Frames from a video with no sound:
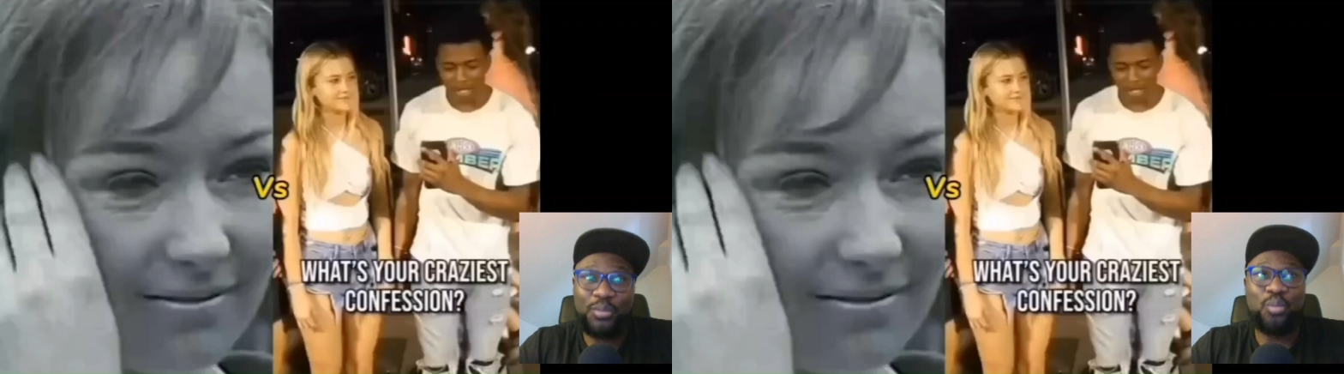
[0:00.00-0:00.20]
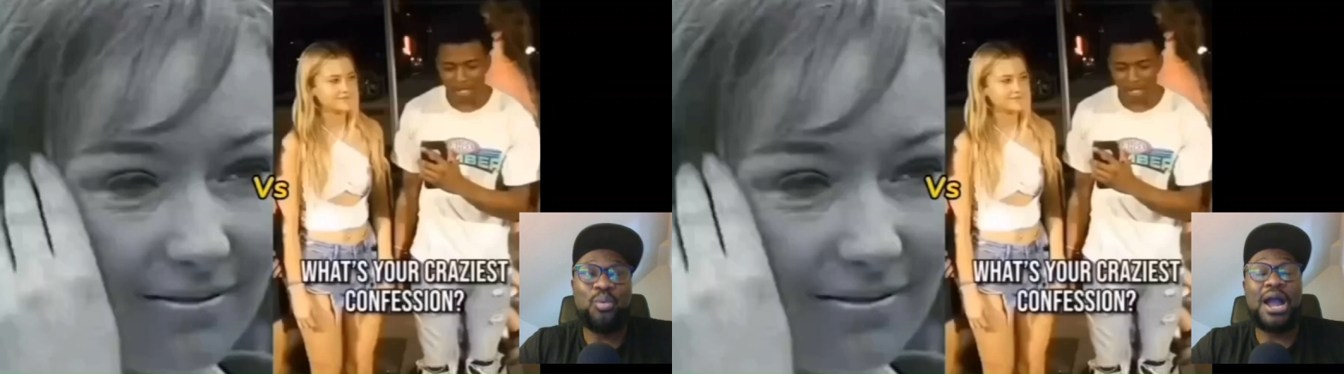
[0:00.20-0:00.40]

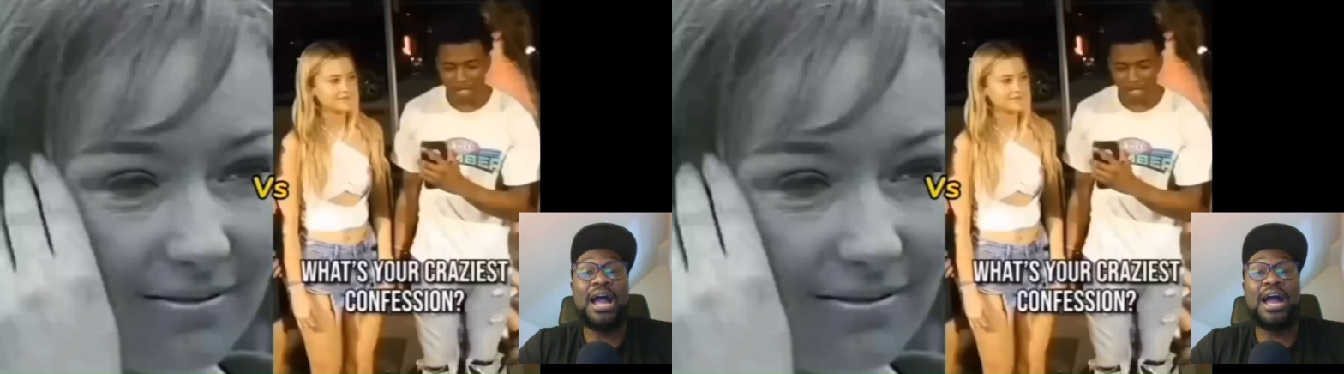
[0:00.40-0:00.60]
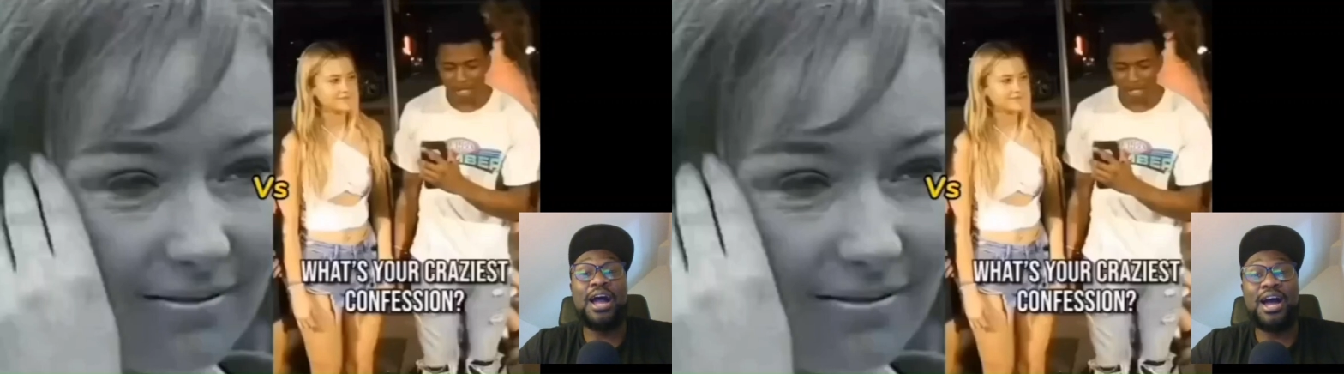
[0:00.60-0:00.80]

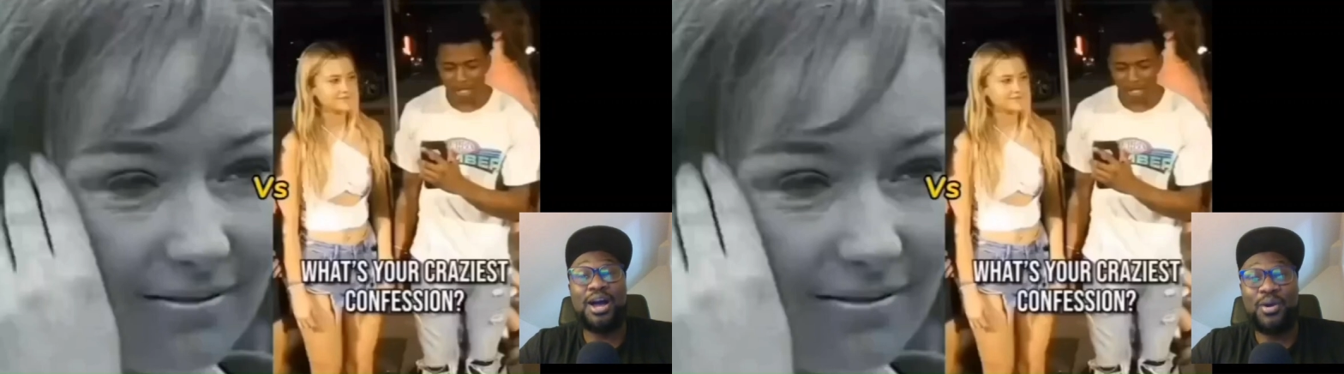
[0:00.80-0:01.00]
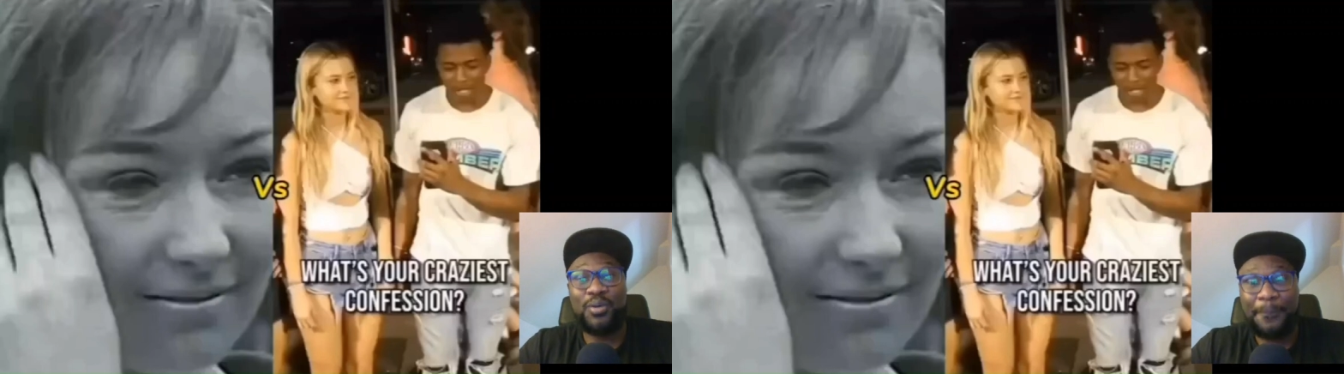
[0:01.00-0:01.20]

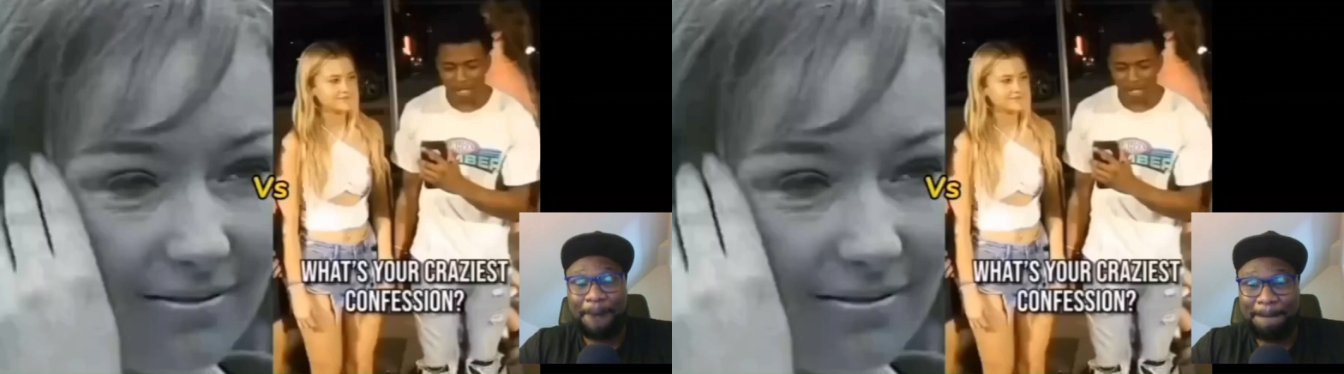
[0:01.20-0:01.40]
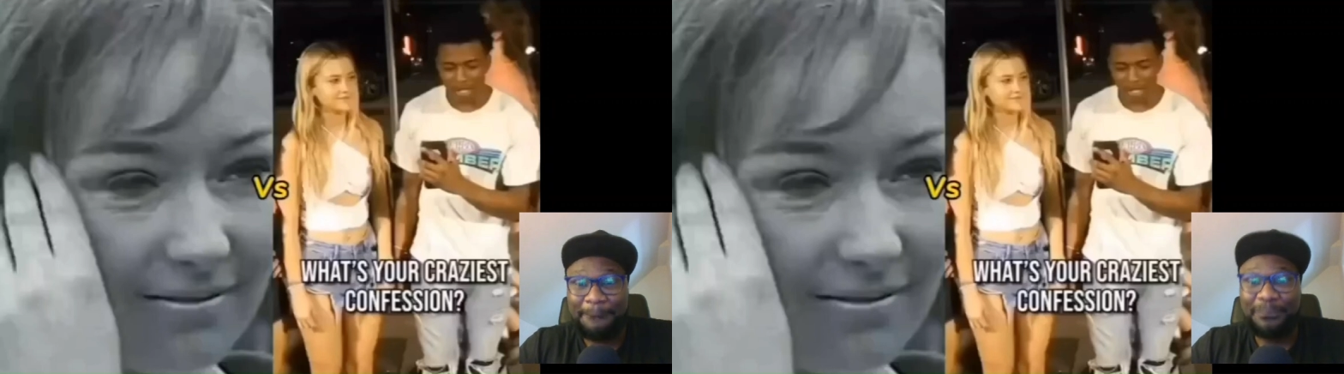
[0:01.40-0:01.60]
Speaker 1: wow,
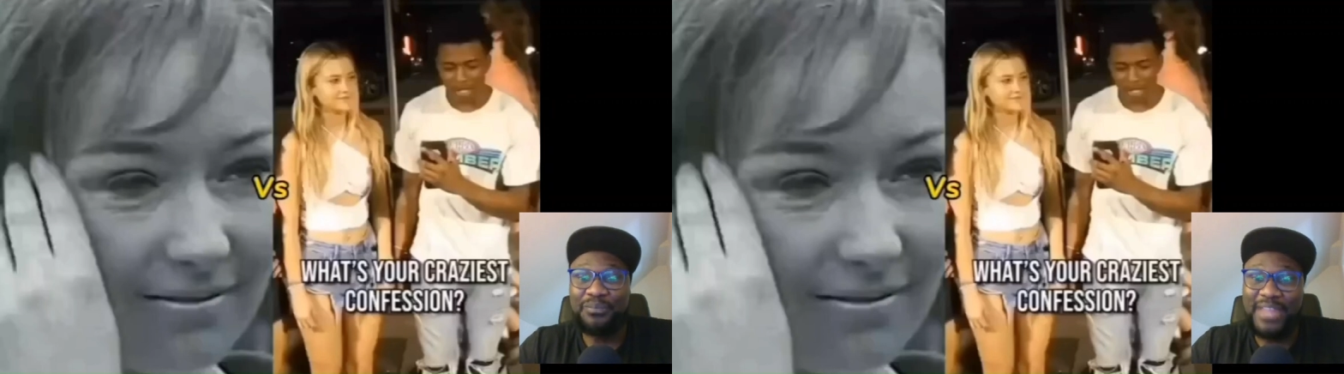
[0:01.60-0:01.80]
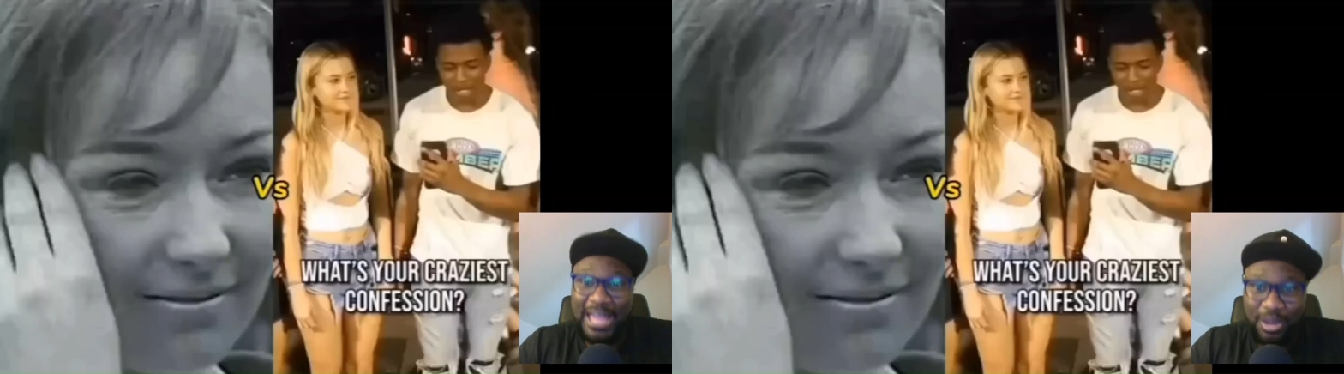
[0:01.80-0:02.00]

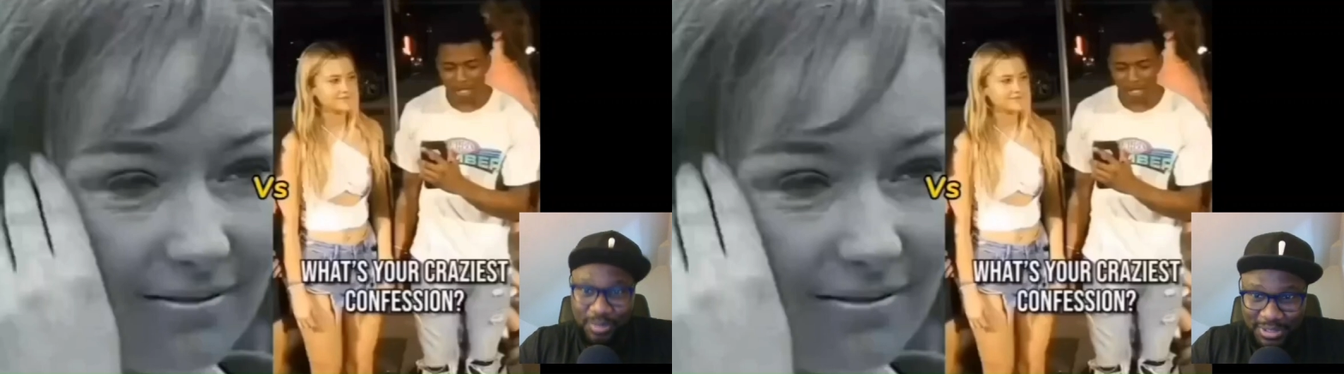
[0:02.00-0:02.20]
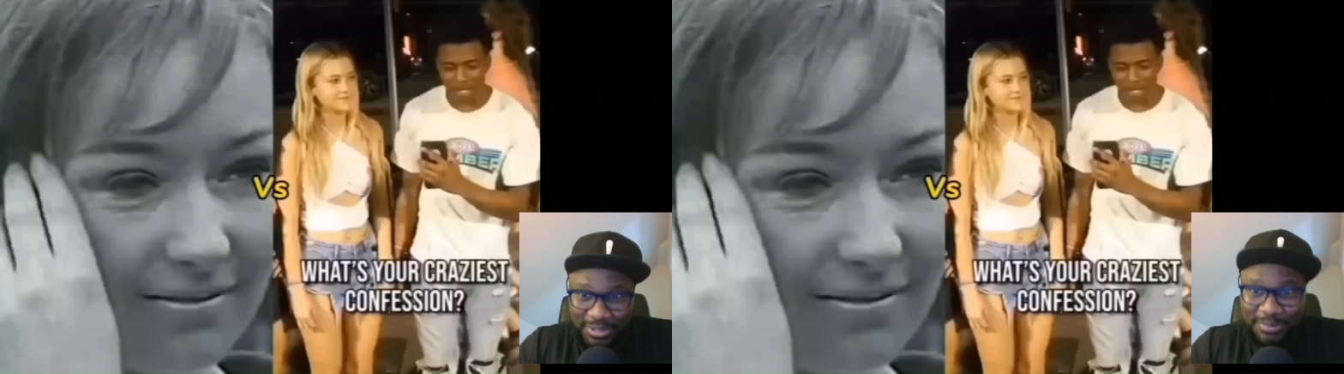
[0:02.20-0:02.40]
now
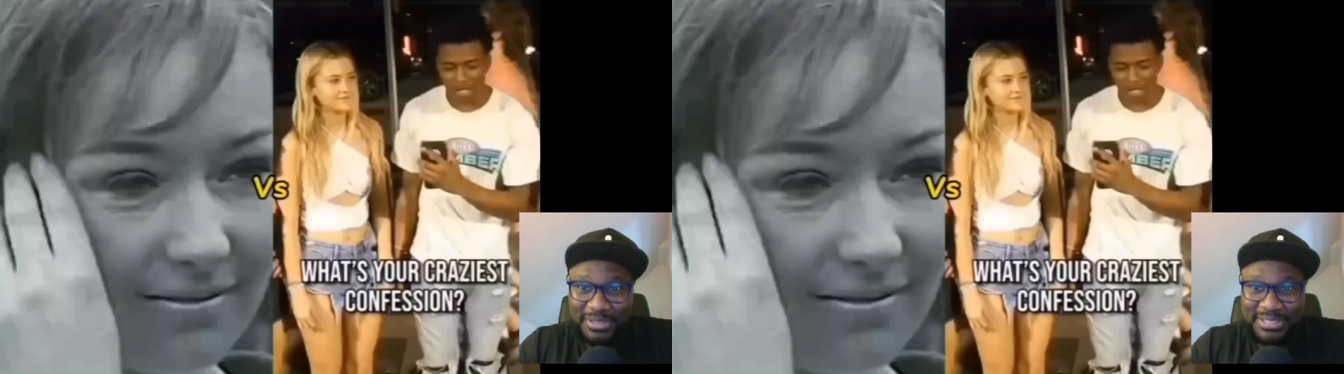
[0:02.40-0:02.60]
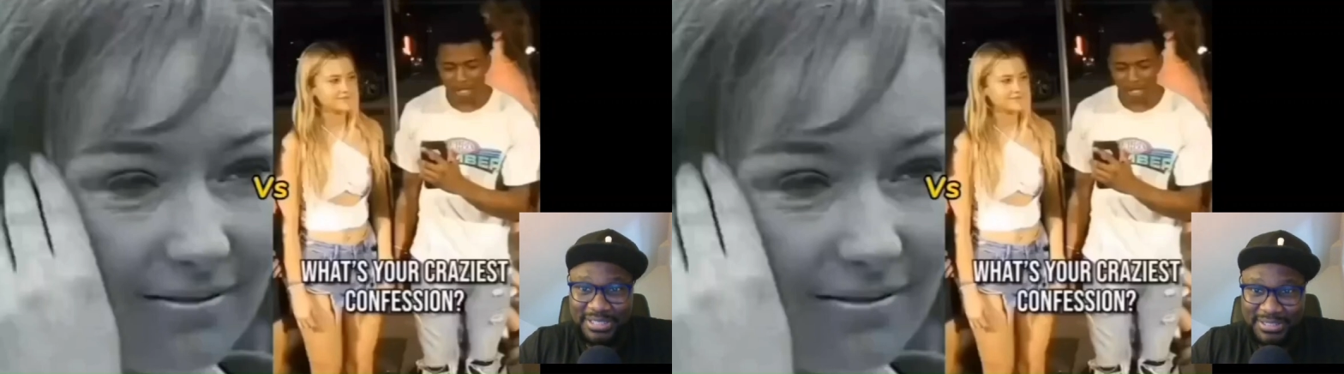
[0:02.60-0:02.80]
it's starting to
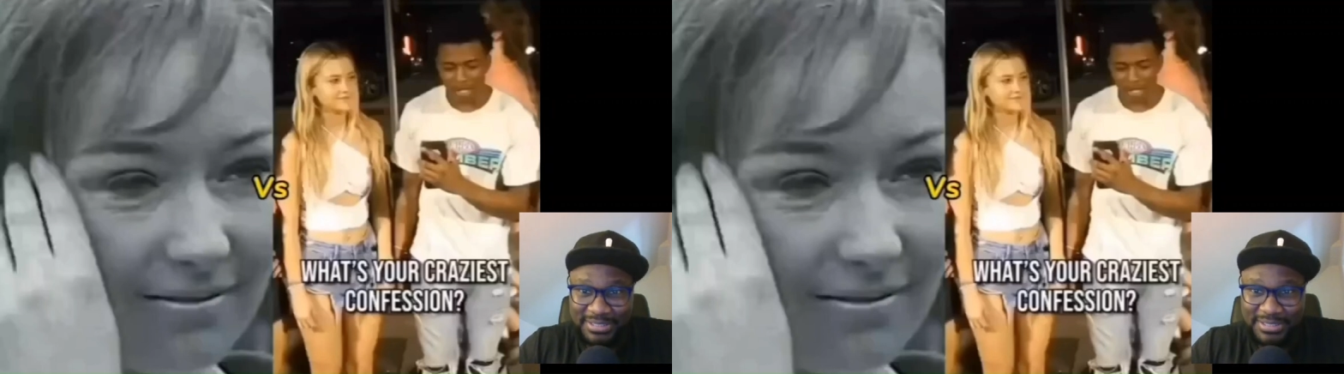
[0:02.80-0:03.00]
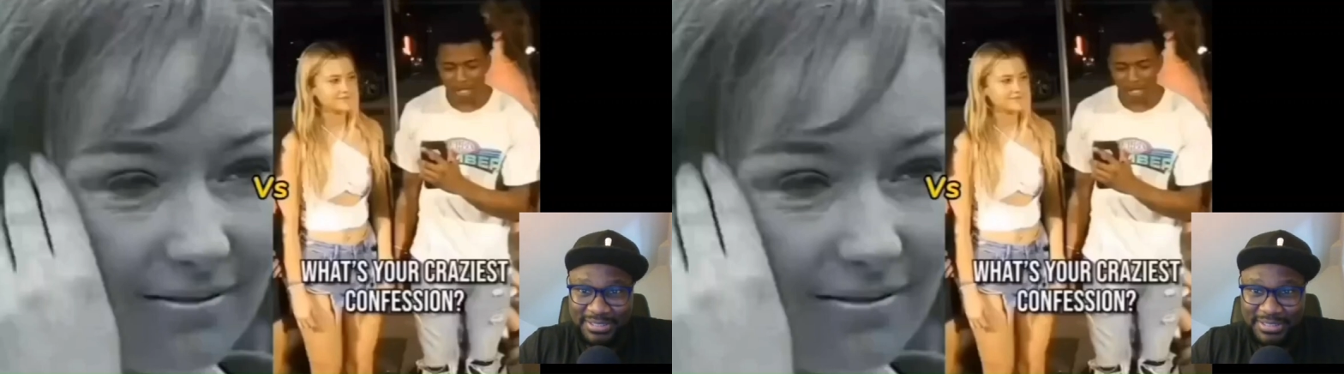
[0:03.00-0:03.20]
make sense.